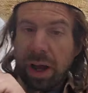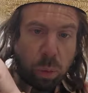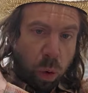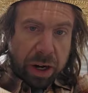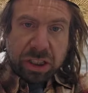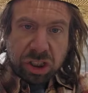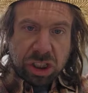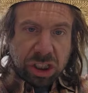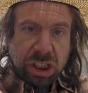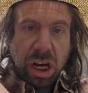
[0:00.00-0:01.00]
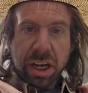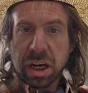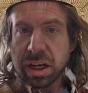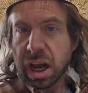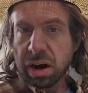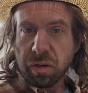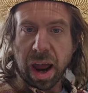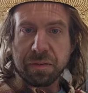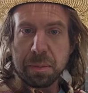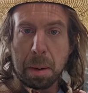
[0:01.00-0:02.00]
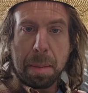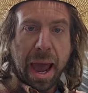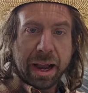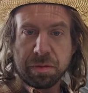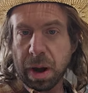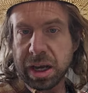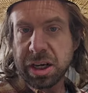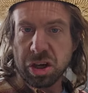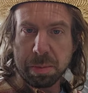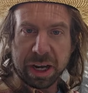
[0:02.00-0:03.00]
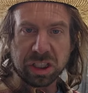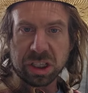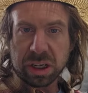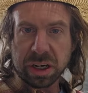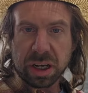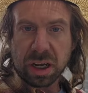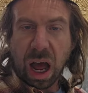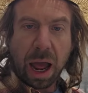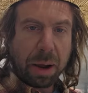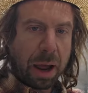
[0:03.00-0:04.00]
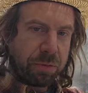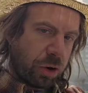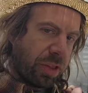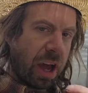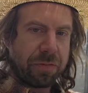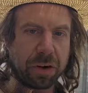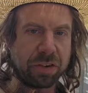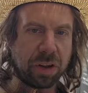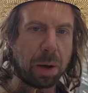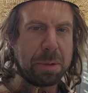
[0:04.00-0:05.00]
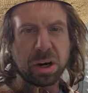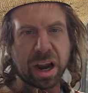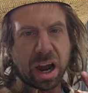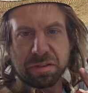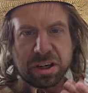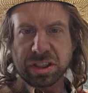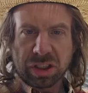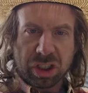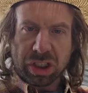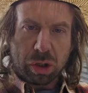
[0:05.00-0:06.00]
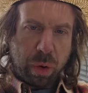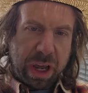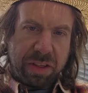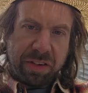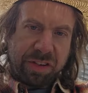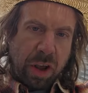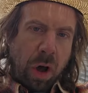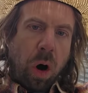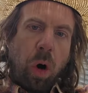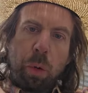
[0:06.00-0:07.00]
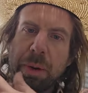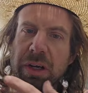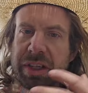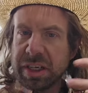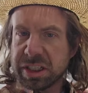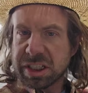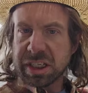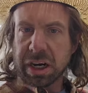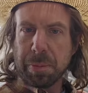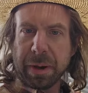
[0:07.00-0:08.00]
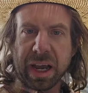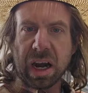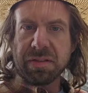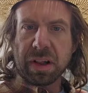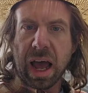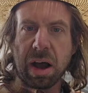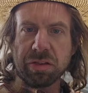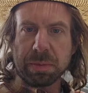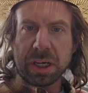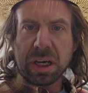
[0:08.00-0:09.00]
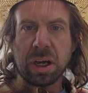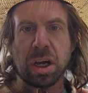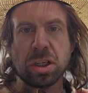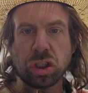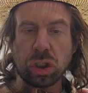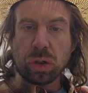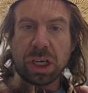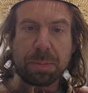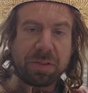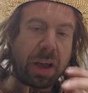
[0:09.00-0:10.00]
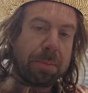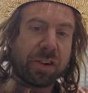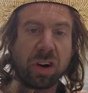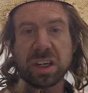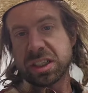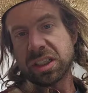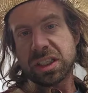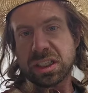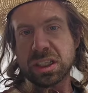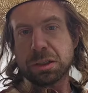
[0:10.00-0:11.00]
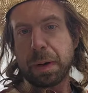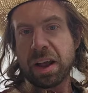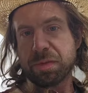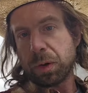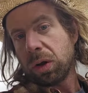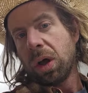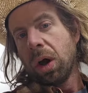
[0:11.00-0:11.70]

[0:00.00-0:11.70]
One is just sucking kind of right from the back of my incubation area. I'm doing that for a myriad of reasons. Just the way this whole building is set up, it kind of allows me to keep the temperature as consistent as possible